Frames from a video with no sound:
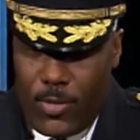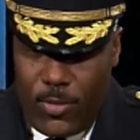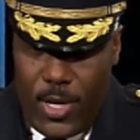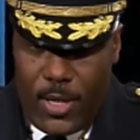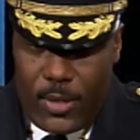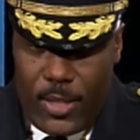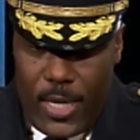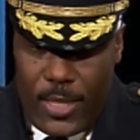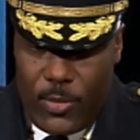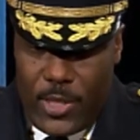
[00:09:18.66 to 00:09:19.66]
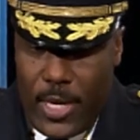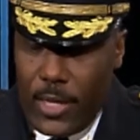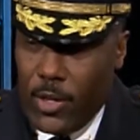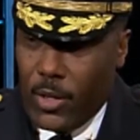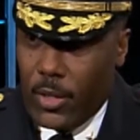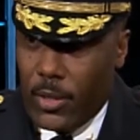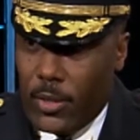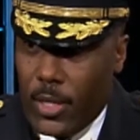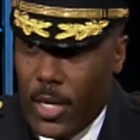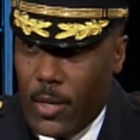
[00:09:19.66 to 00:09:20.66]
Well, as we stated
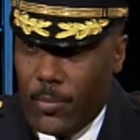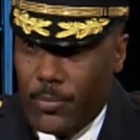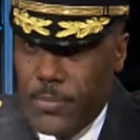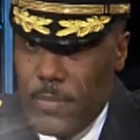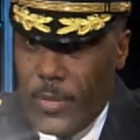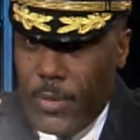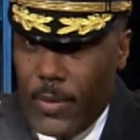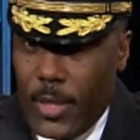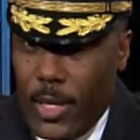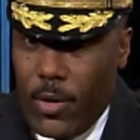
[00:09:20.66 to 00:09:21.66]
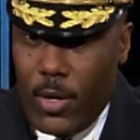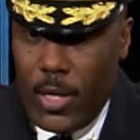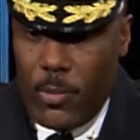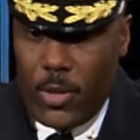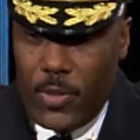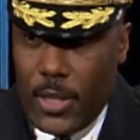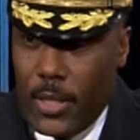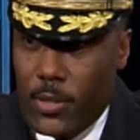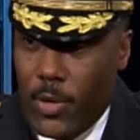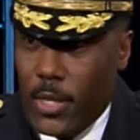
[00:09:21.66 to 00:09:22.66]
earlier, there are a number of
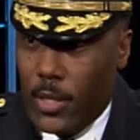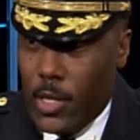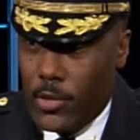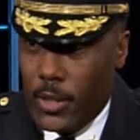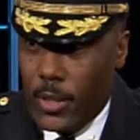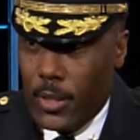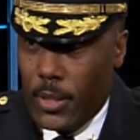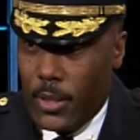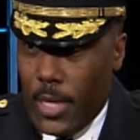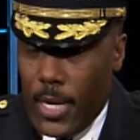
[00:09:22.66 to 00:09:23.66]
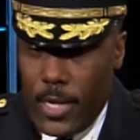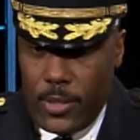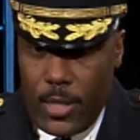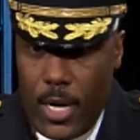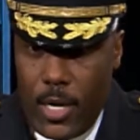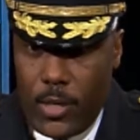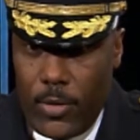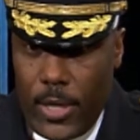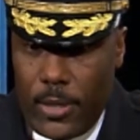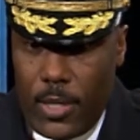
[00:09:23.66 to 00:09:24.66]
cities around the country that has a higher
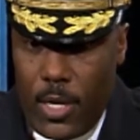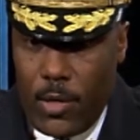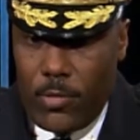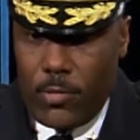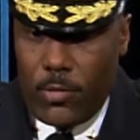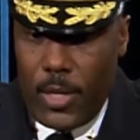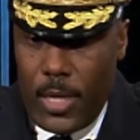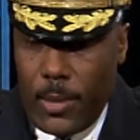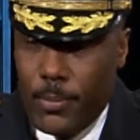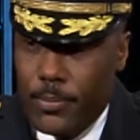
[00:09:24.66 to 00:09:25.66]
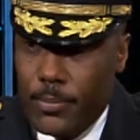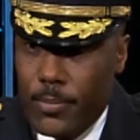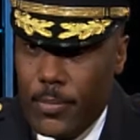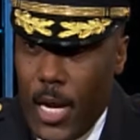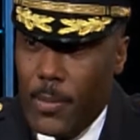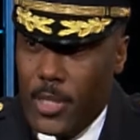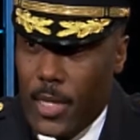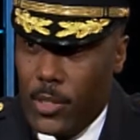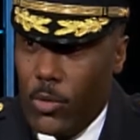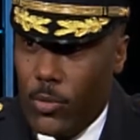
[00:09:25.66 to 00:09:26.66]
rate of
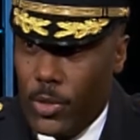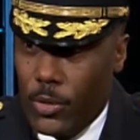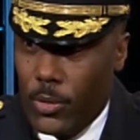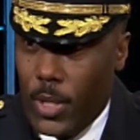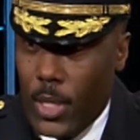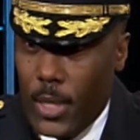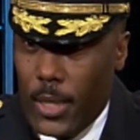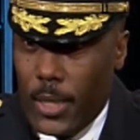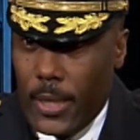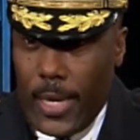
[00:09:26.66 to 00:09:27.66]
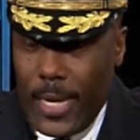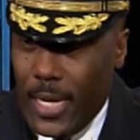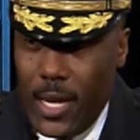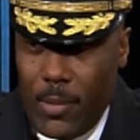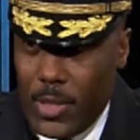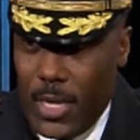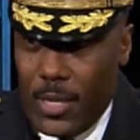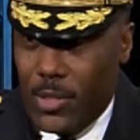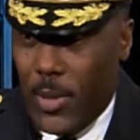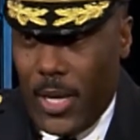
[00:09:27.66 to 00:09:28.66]
homicides than what we do. Again, any homicide
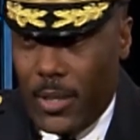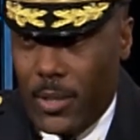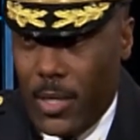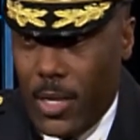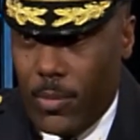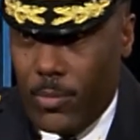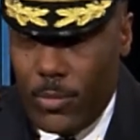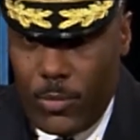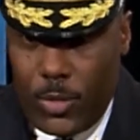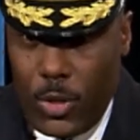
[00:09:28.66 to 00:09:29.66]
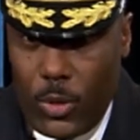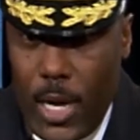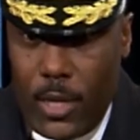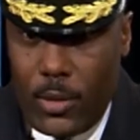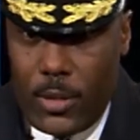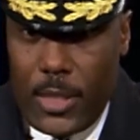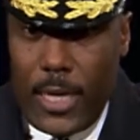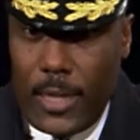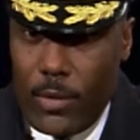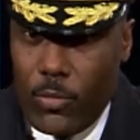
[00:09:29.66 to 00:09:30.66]
is bad. So we're not
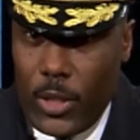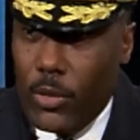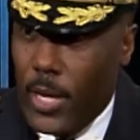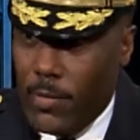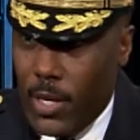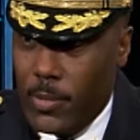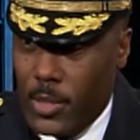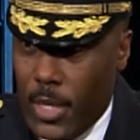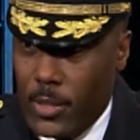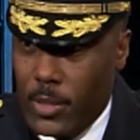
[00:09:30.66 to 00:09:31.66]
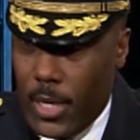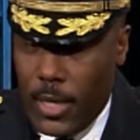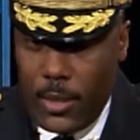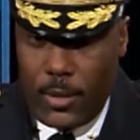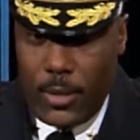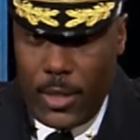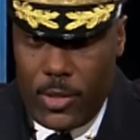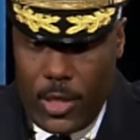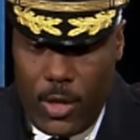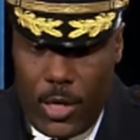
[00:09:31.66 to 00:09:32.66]
saying that we don't have homicides. And like you
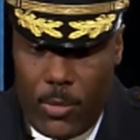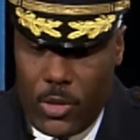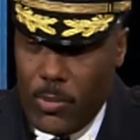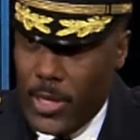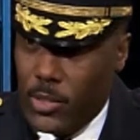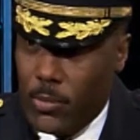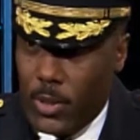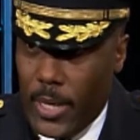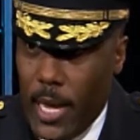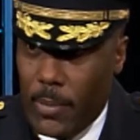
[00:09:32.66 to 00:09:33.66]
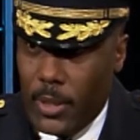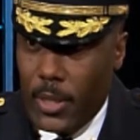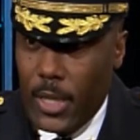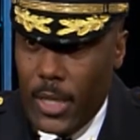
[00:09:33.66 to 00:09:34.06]
said, our numbers are based on per capita.